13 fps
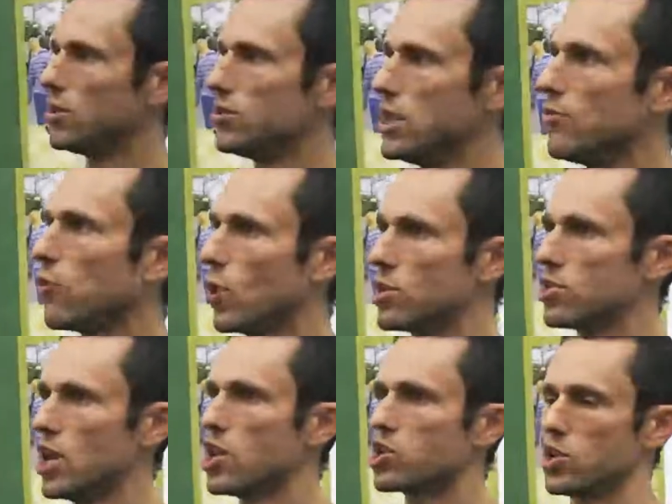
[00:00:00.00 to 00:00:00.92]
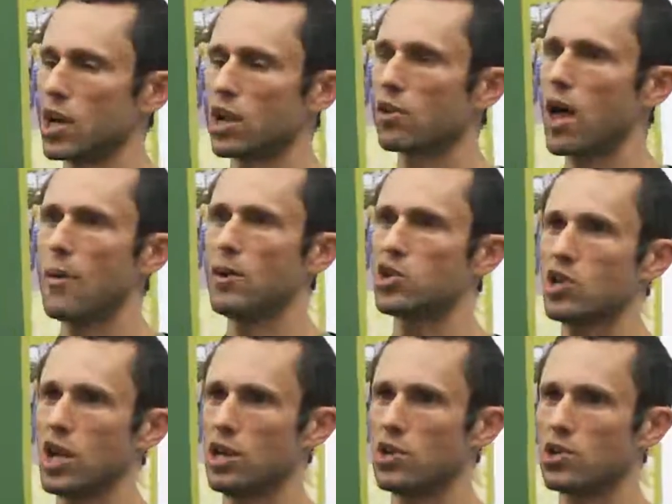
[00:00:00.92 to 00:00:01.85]
deforestation and climate
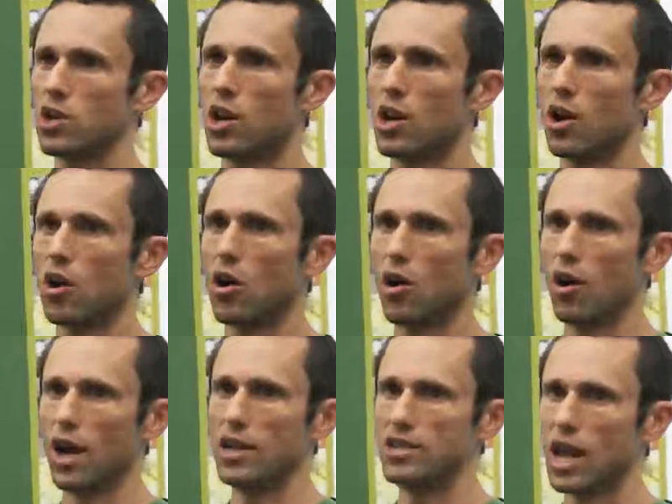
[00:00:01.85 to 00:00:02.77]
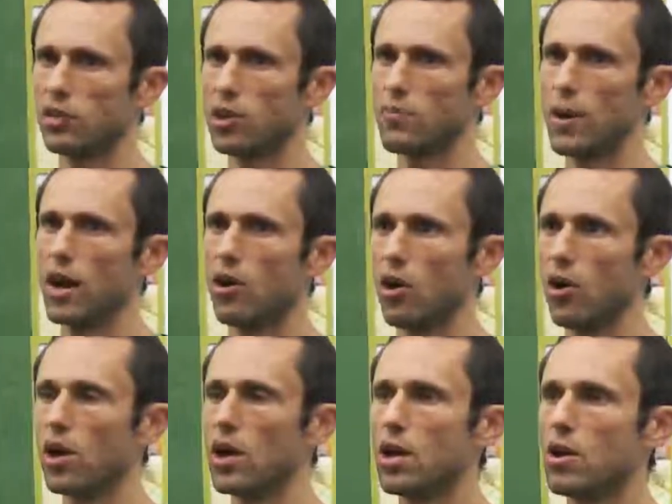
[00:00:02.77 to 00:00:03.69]
change are a deadly
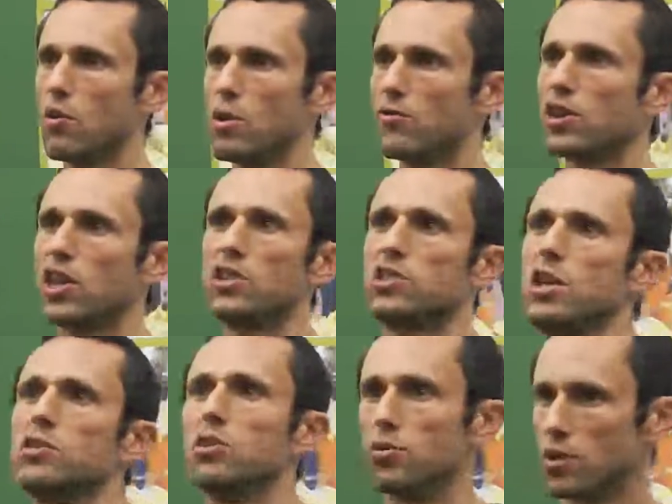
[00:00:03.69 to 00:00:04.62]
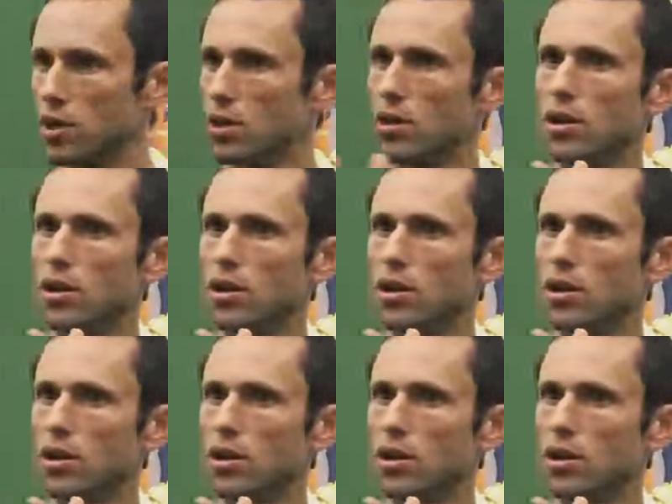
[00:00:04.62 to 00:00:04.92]
peril, we've continued